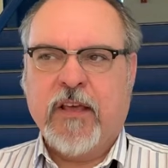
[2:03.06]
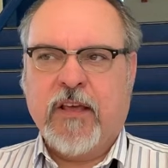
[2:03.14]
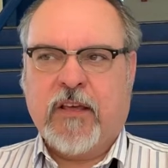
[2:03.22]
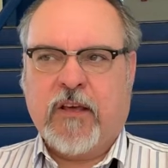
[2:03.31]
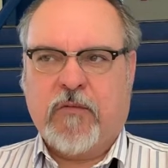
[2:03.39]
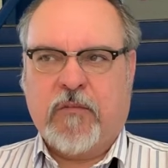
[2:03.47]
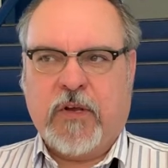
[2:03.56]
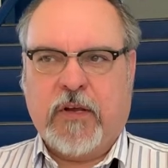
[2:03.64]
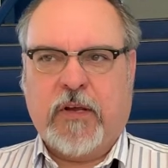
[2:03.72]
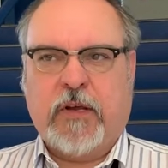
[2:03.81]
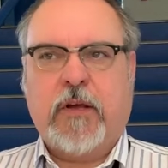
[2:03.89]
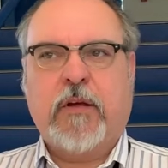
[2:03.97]
can
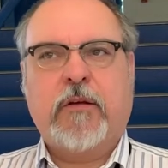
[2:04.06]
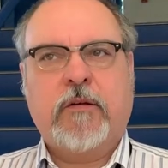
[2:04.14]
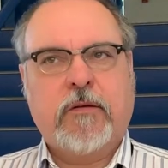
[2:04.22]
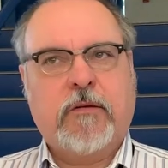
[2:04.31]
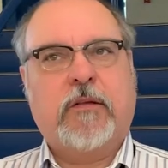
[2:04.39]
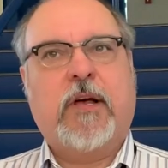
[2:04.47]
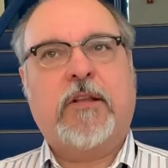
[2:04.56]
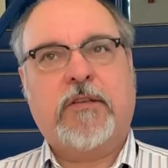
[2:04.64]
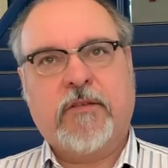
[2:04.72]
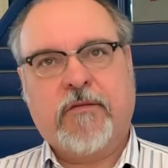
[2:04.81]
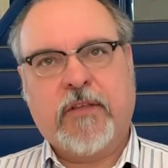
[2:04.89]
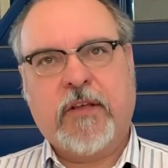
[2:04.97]
be lots
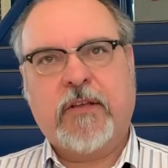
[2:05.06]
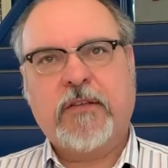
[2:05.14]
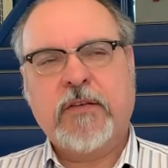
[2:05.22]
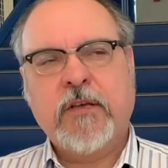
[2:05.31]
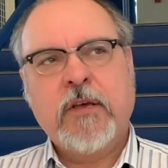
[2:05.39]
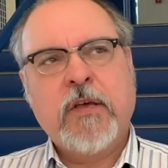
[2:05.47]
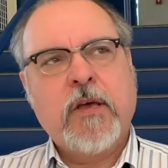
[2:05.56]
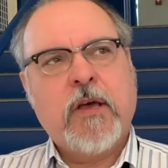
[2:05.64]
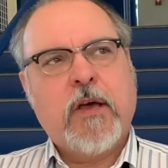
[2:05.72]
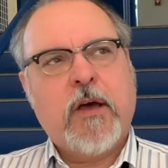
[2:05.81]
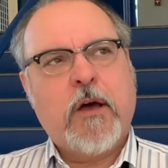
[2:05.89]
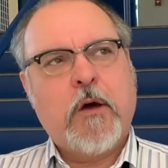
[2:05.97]
of things.
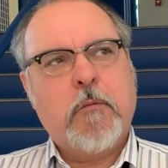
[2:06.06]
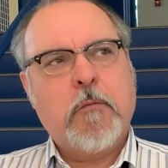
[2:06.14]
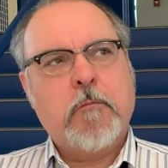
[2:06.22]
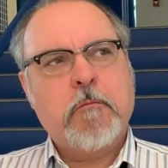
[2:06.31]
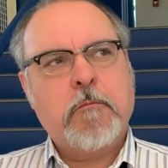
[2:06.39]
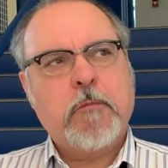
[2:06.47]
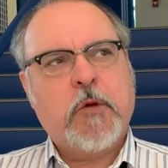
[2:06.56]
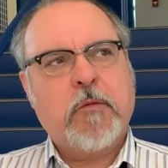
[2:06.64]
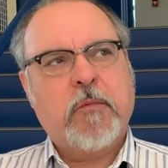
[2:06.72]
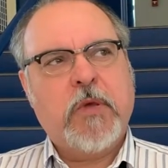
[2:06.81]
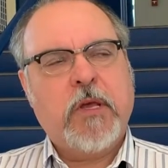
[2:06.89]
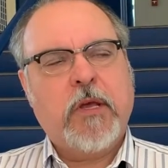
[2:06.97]

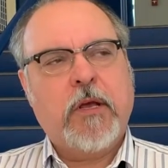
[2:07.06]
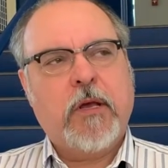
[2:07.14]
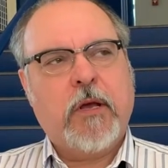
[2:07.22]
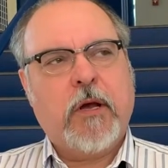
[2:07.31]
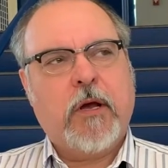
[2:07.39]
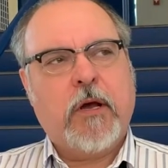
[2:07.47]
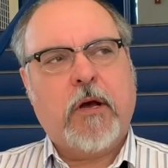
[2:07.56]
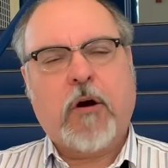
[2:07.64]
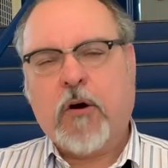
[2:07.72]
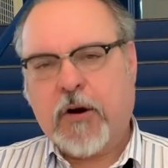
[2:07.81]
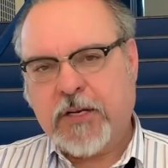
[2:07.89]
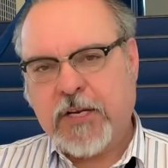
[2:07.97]
Could be a
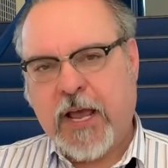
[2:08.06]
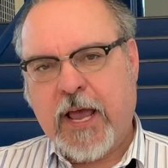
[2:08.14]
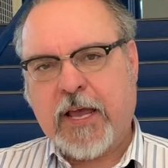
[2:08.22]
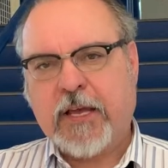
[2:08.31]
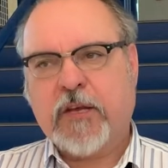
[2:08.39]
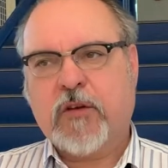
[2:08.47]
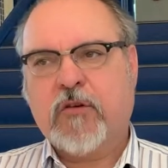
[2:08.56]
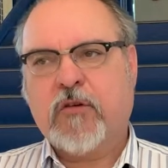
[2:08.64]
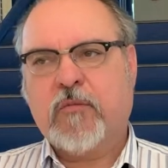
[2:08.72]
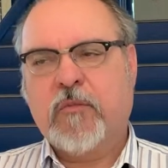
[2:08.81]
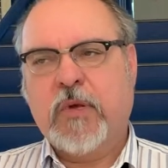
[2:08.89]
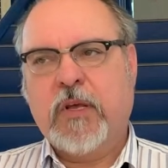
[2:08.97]
heart attack, it could
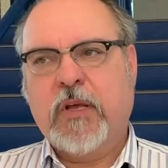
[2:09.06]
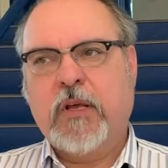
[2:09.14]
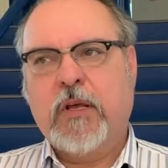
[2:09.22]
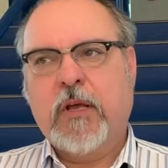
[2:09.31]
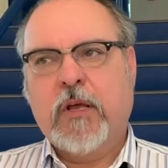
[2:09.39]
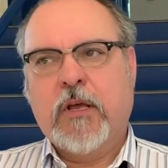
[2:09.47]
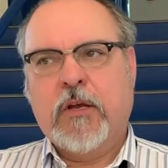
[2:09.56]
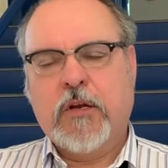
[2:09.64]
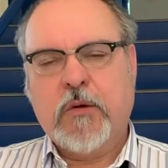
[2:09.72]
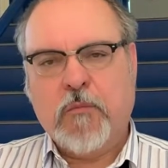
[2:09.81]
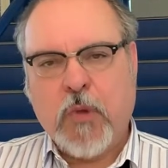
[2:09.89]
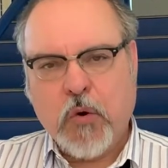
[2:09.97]
be
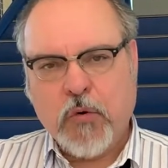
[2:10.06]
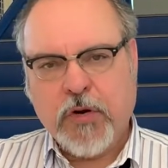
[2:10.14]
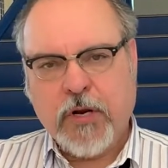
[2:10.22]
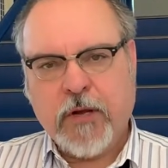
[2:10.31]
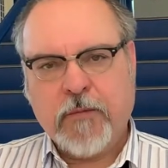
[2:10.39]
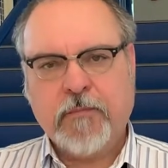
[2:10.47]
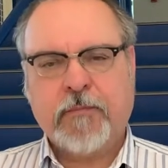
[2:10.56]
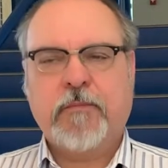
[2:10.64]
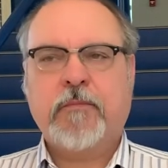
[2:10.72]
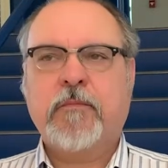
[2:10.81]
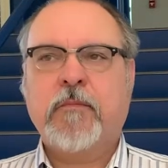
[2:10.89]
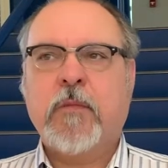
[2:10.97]
pneumonia,
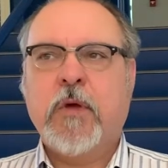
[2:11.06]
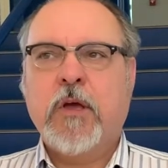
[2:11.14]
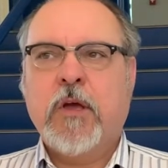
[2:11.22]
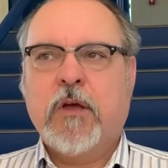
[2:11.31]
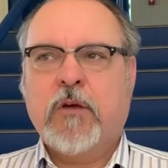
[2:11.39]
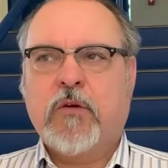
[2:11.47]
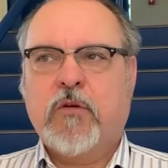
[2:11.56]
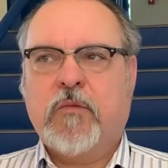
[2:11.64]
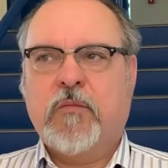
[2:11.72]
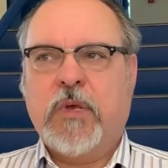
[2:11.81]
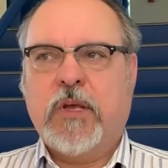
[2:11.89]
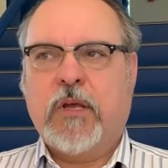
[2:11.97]
could
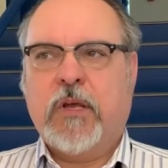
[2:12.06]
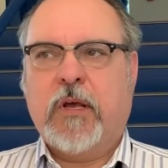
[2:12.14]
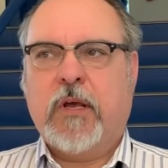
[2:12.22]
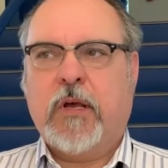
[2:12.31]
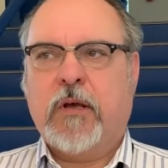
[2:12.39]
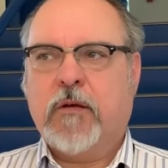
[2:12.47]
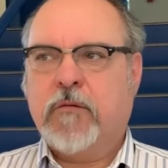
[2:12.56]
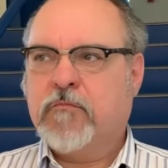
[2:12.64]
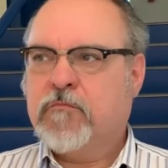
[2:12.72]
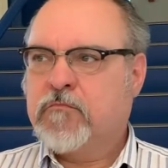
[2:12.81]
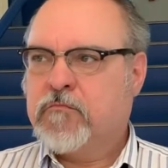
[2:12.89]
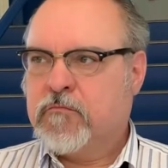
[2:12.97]
be
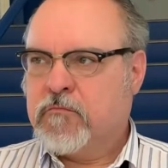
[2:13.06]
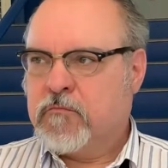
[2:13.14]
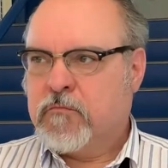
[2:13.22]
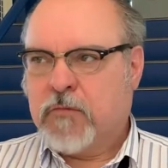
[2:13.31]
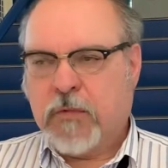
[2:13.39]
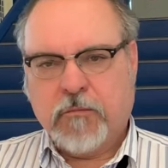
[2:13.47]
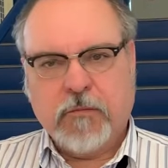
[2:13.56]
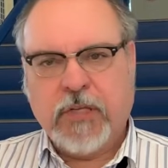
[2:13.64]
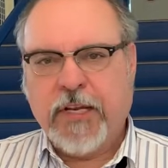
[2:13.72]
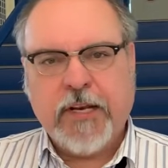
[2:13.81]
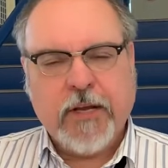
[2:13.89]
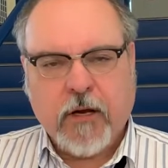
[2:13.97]

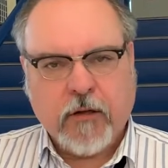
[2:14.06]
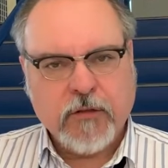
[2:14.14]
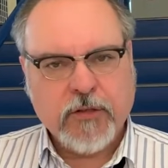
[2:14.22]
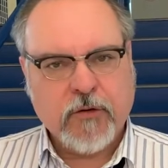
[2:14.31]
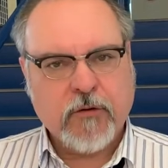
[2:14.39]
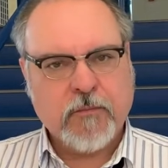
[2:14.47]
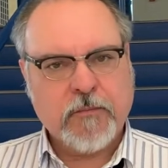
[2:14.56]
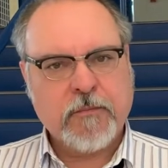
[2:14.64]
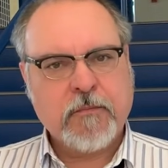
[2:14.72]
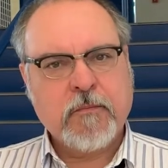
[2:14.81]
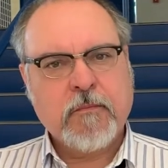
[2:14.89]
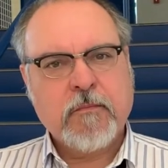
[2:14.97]
bleeding ulcer.
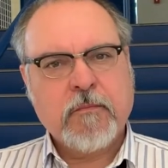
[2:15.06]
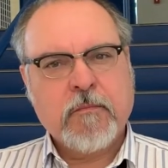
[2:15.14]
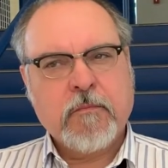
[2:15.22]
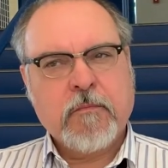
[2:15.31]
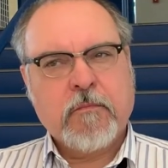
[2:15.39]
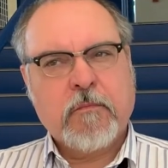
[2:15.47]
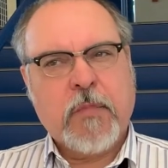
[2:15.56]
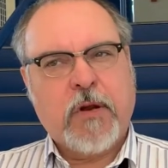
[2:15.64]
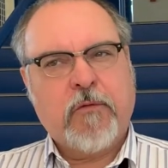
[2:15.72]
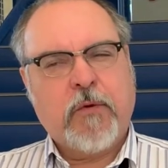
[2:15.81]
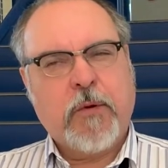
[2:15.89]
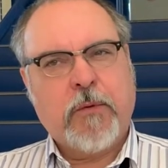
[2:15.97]
But
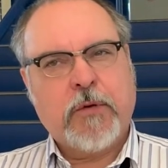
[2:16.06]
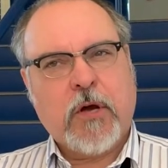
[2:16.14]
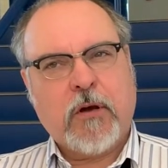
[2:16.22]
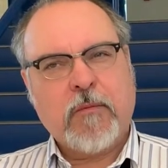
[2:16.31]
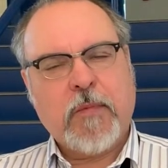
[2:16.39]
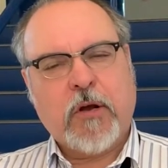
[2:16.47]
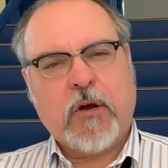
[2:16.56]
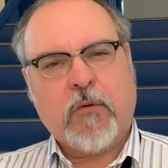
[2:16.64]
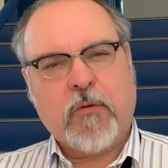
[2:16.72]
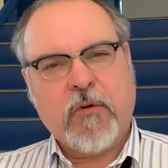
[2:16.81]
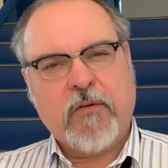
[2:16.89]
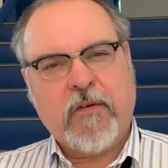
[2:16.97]
if we talk about
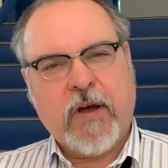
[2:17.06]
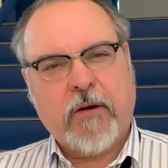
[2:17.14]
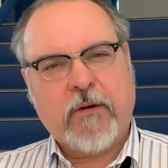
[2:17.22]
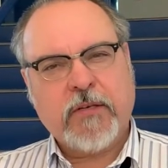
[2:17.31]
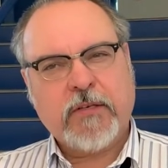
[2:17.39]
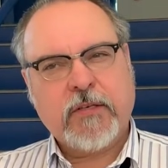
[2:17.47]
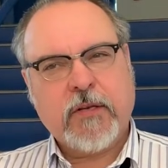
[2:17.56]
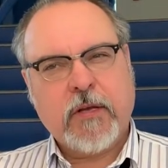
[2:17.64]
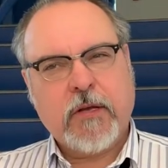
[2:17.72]
coronavirus,